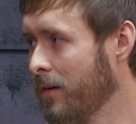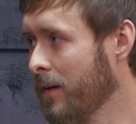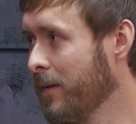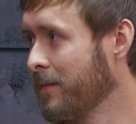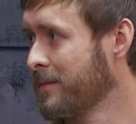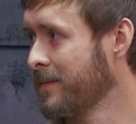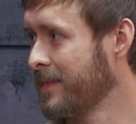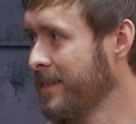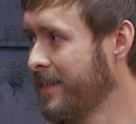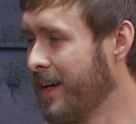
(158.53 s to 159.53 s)
Well,
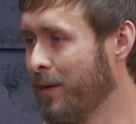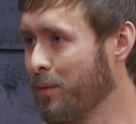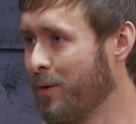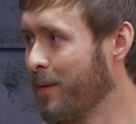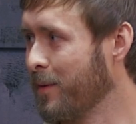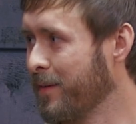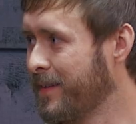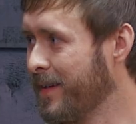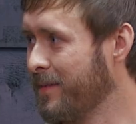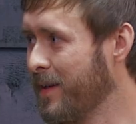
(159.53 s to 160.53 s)
Kate would probably Kate? be
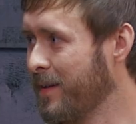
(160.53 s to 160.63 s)
able to tell you